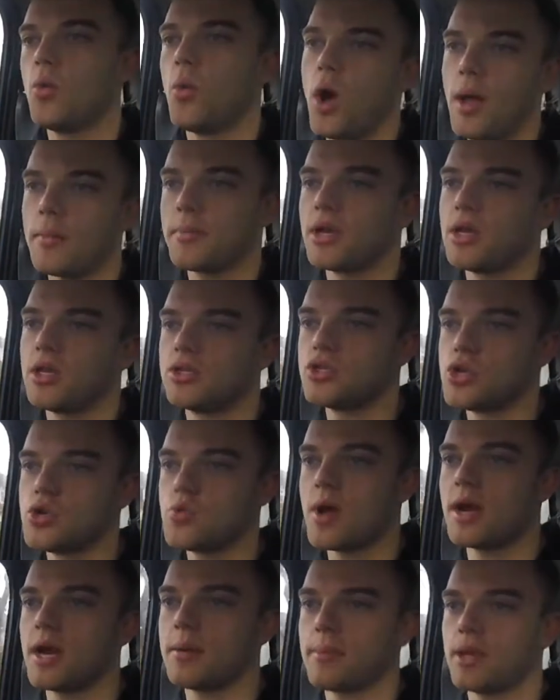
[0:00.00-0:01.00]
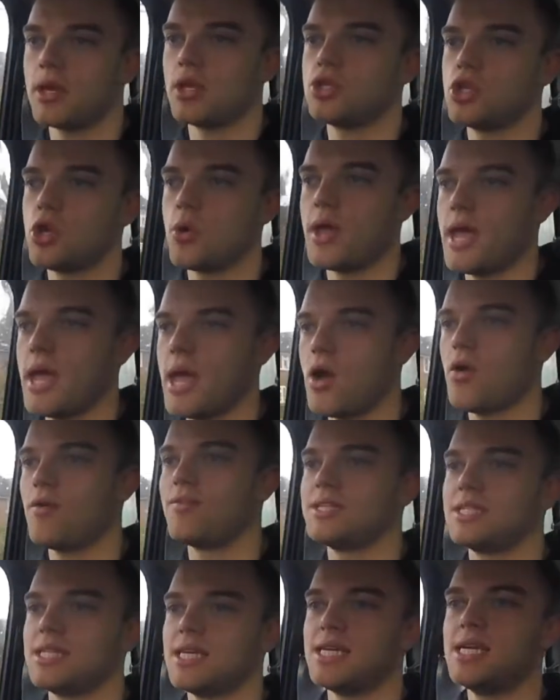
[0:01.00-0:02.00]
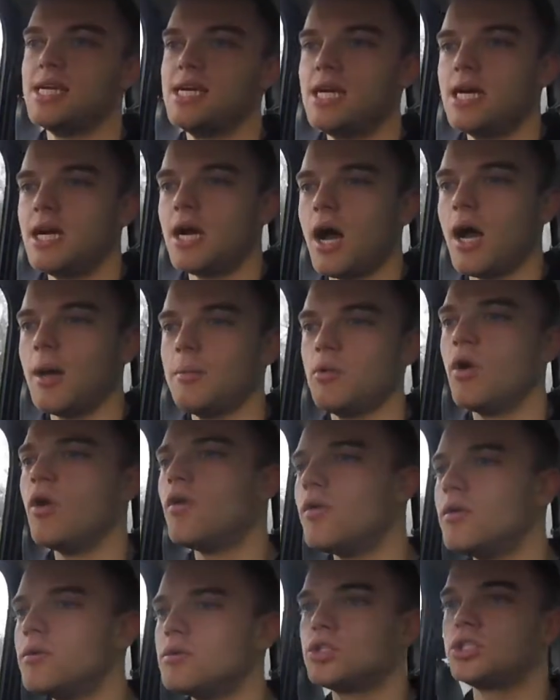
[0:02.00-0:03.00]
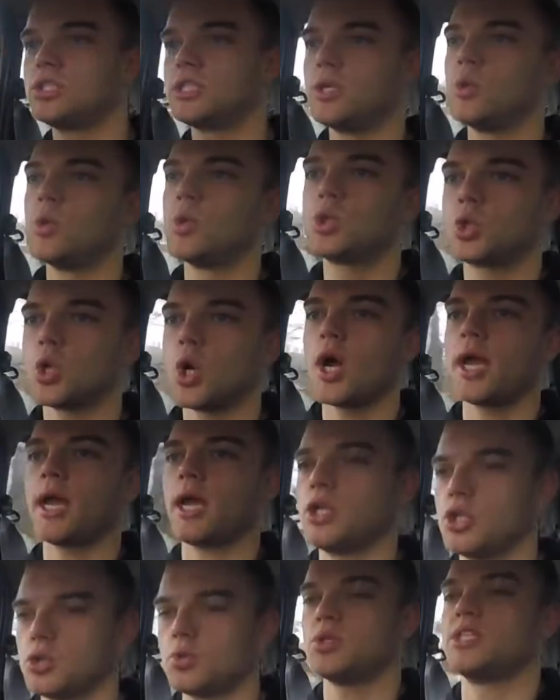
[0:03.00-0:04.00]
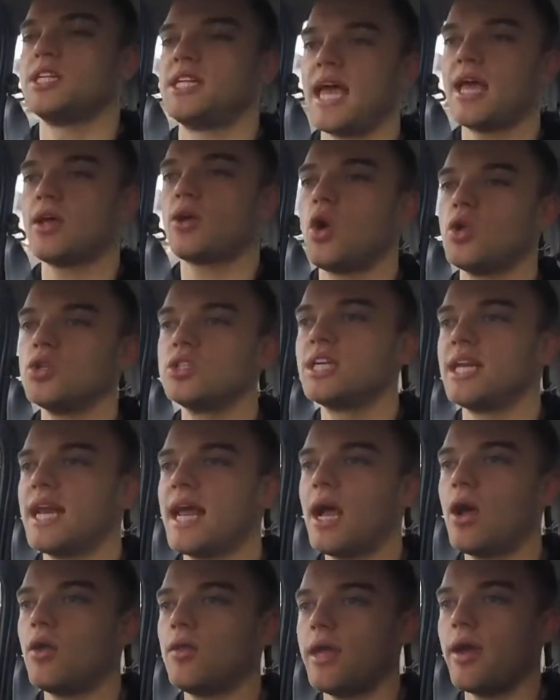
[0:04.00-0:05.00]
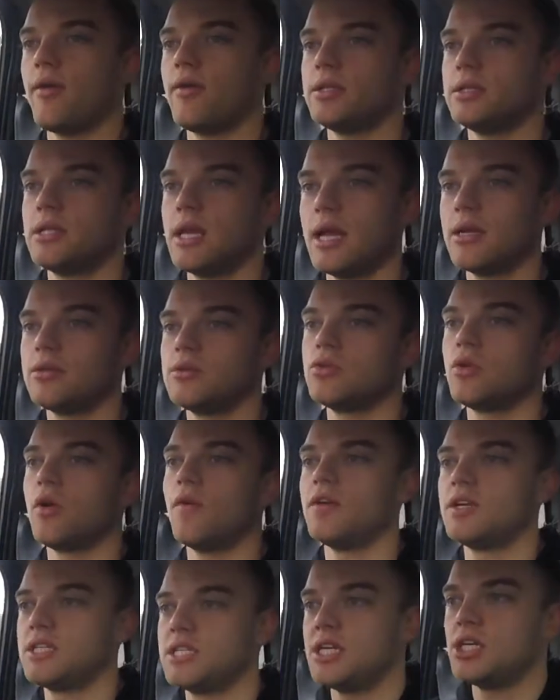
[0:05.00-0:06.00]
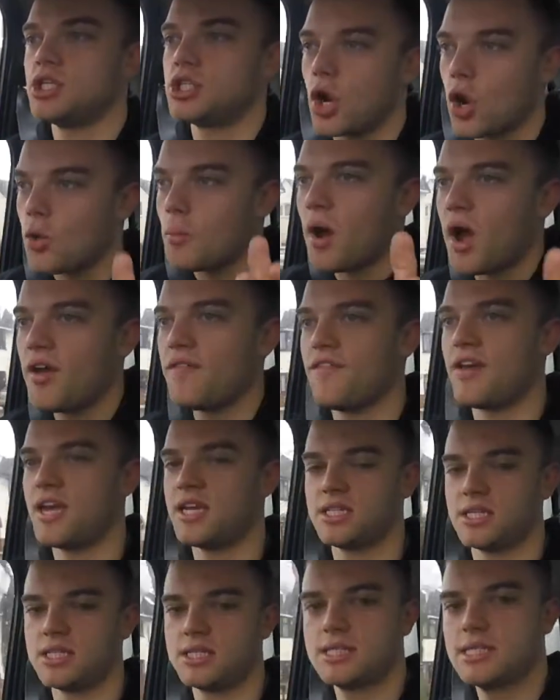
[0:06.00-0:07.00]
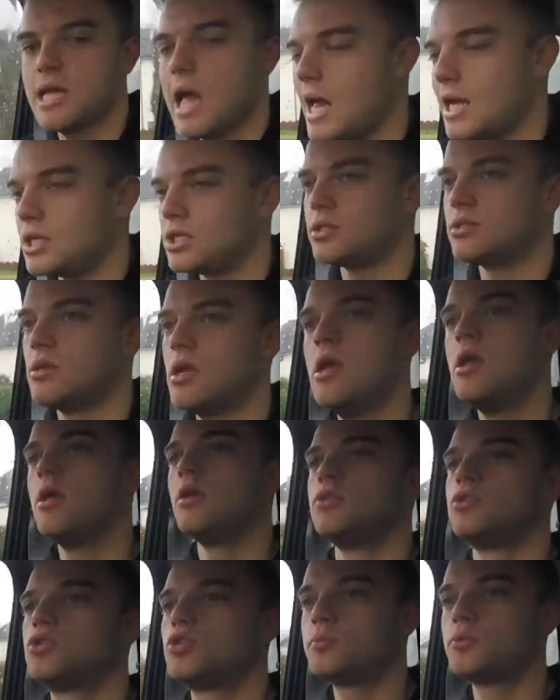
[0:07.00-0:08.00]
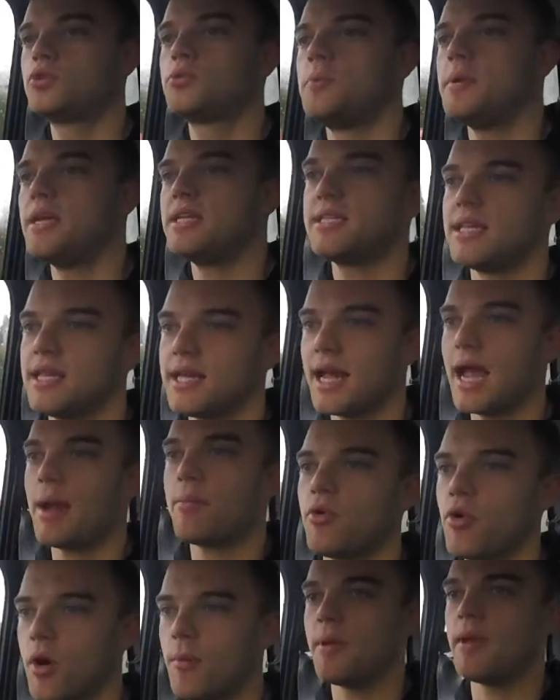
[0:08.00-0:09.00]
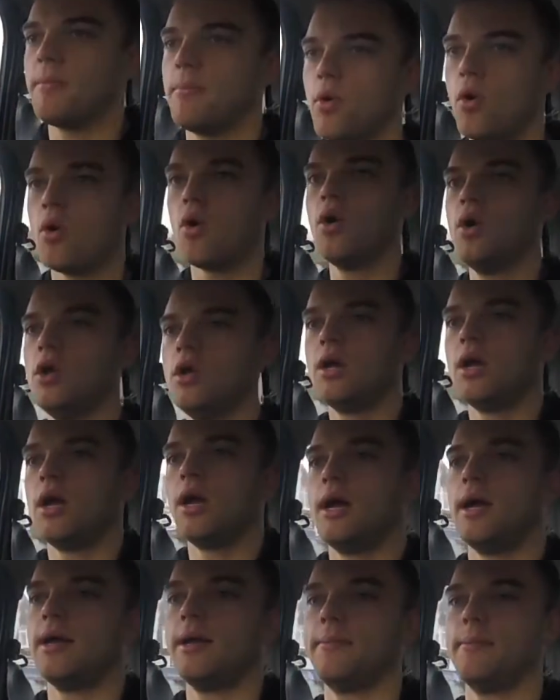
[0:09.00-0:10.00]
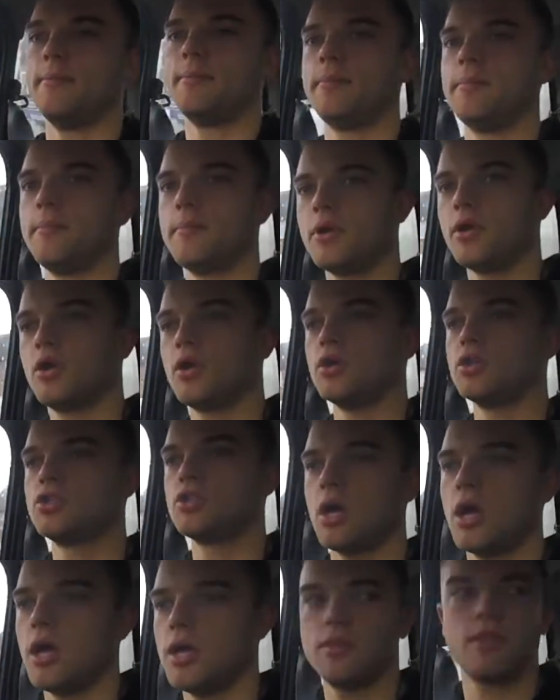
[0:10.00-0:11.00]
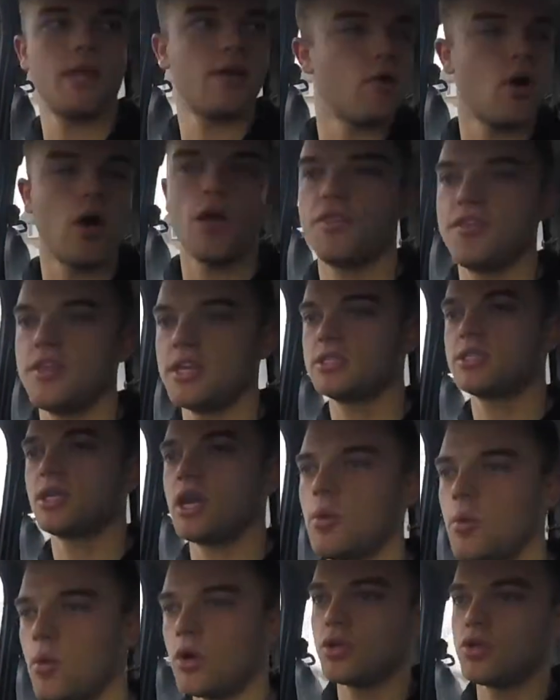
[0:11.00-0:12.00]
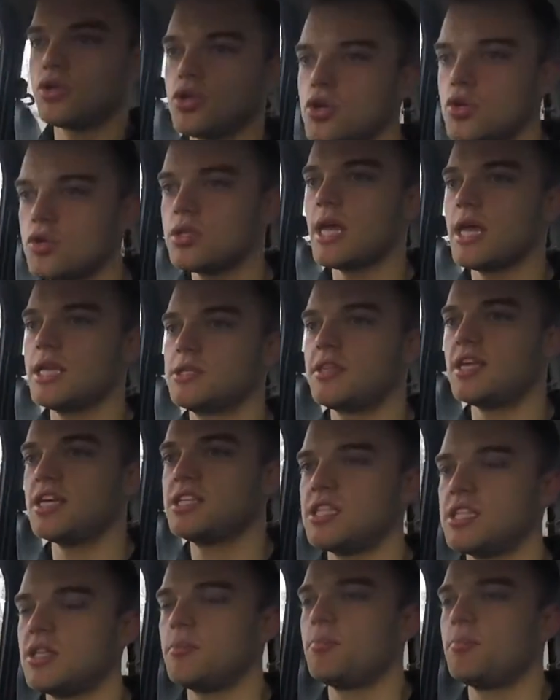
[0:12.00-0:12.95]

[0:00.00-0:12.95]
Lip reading: what I'm going to do when I'm going to do it. Obviously, I'm still trying. I just want to get the content out there and obviously show my face and speak to the camera a bit more, because there are things that I want to do. There's things in the